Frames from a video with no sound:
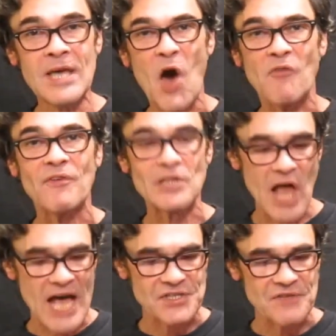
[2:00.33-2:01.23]
A
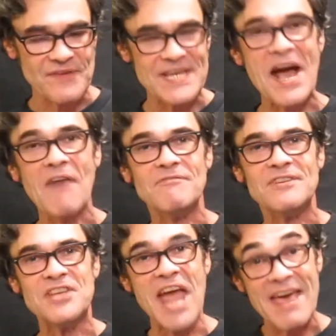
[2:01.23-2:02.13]
philosophy of
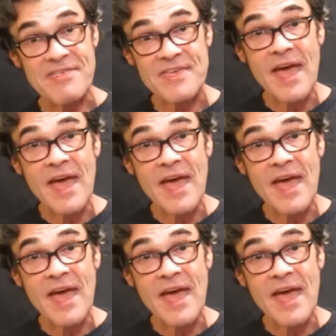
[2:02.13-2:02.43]
death